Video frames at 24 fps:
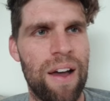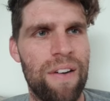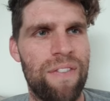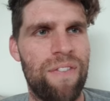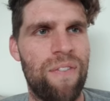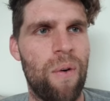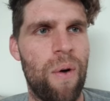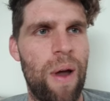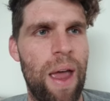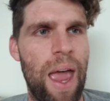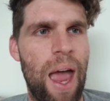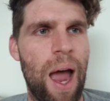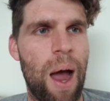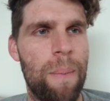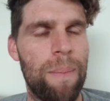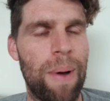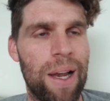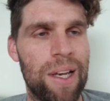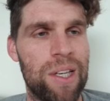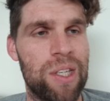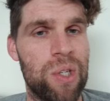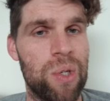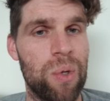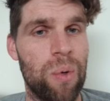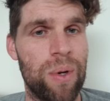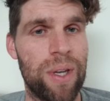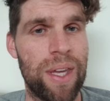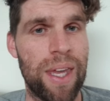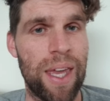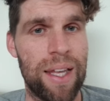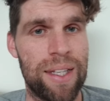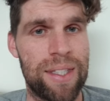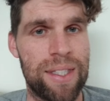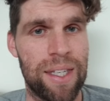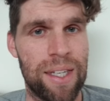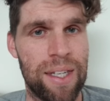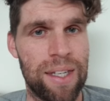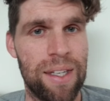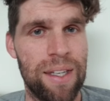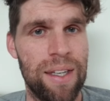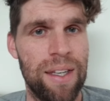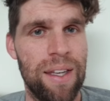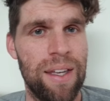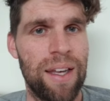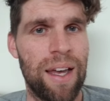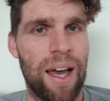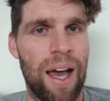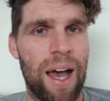for how much you're getting.
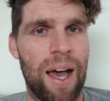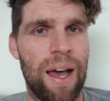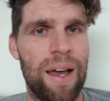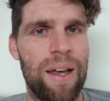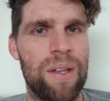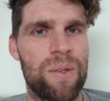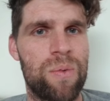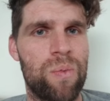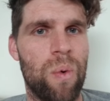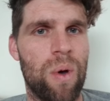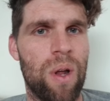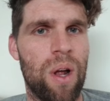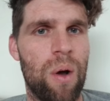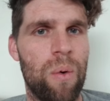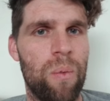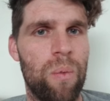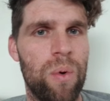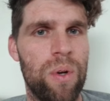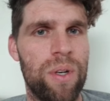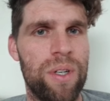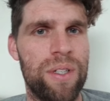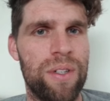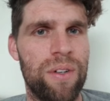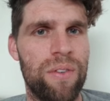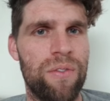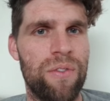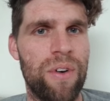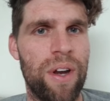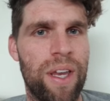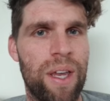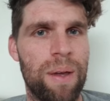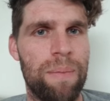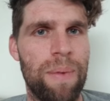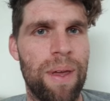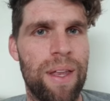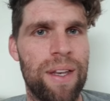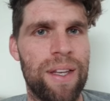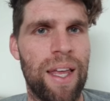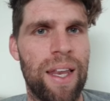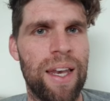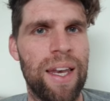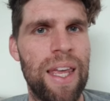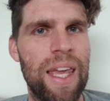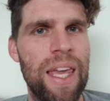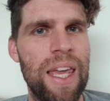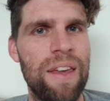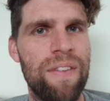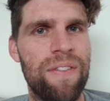Is what I would recommend. And
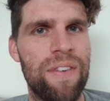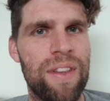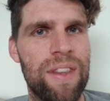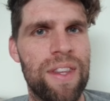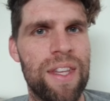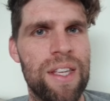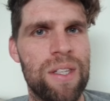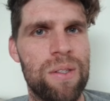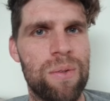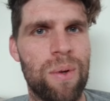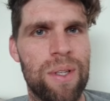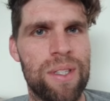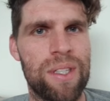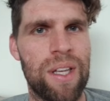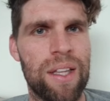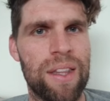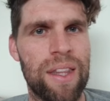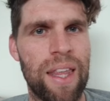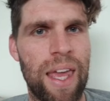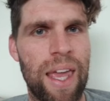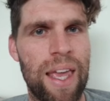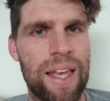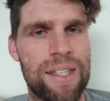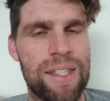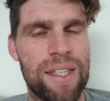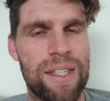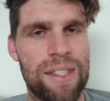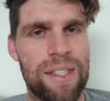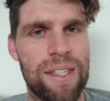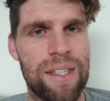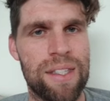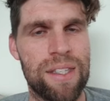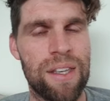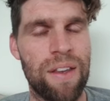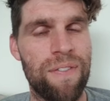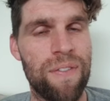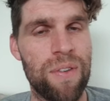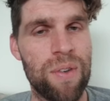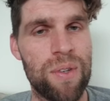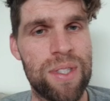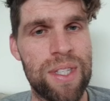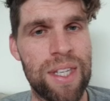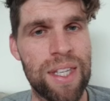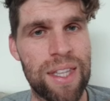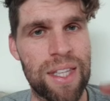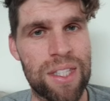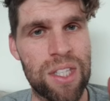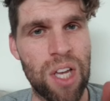even these ones like the essences, if you
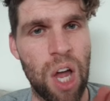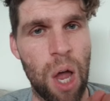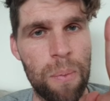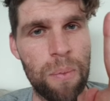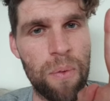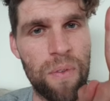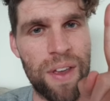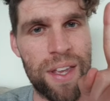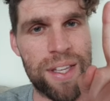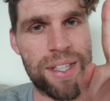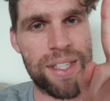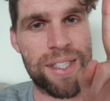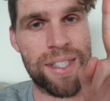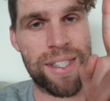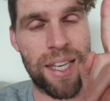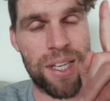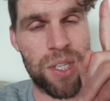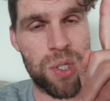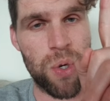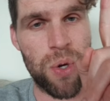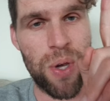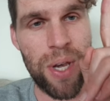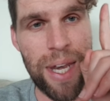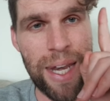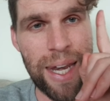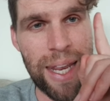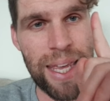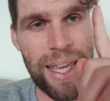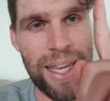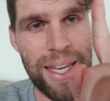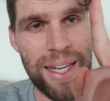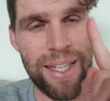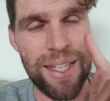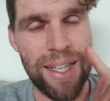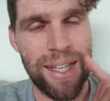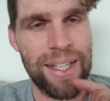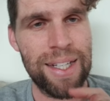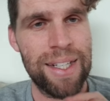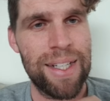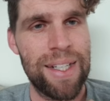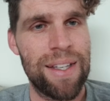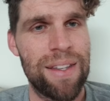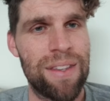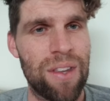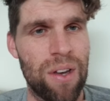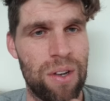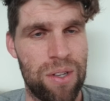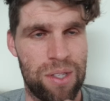see the type of essence that you need,
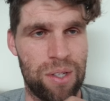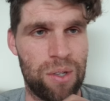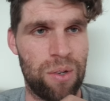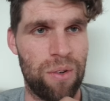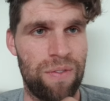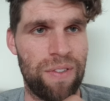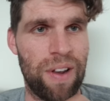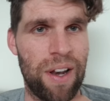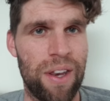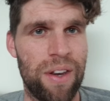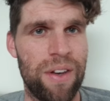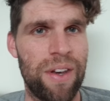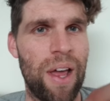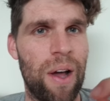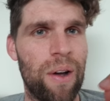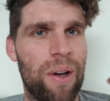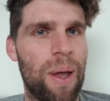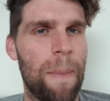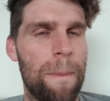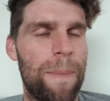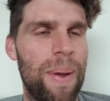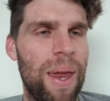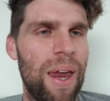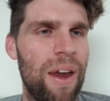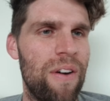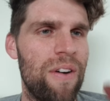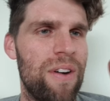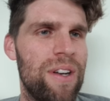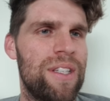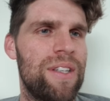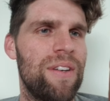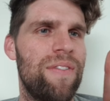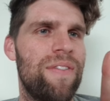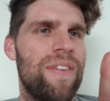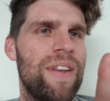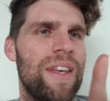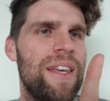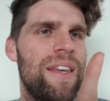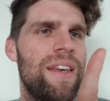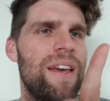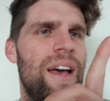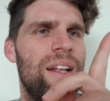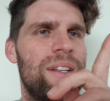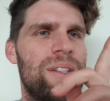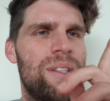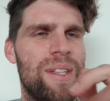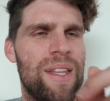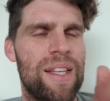those are good value. Now comparatively
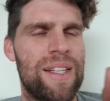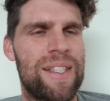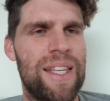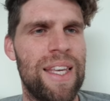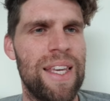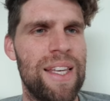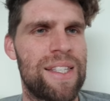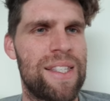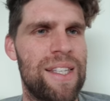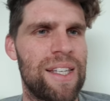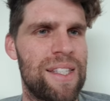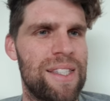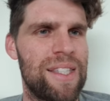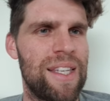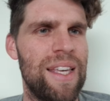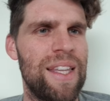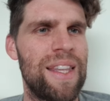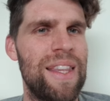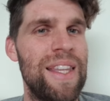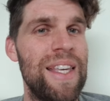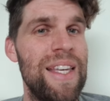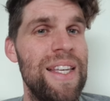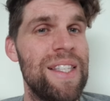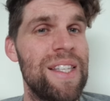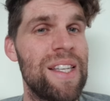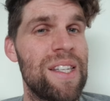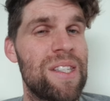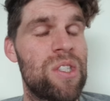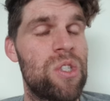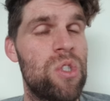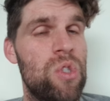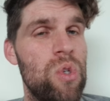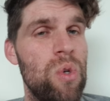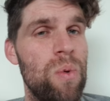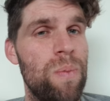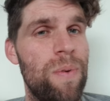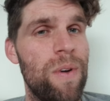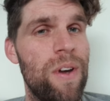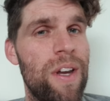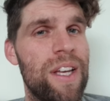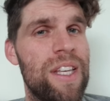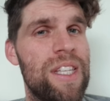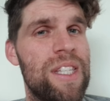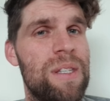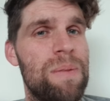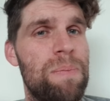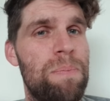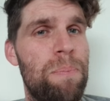to the tier 6 gear, these are super
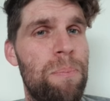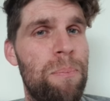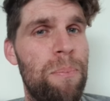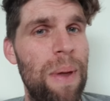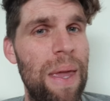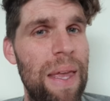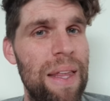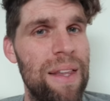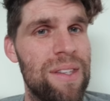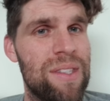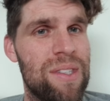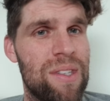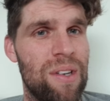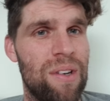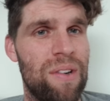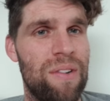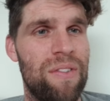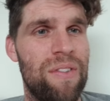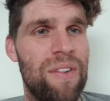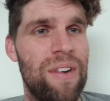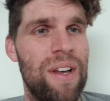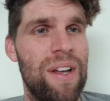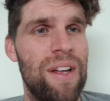expensive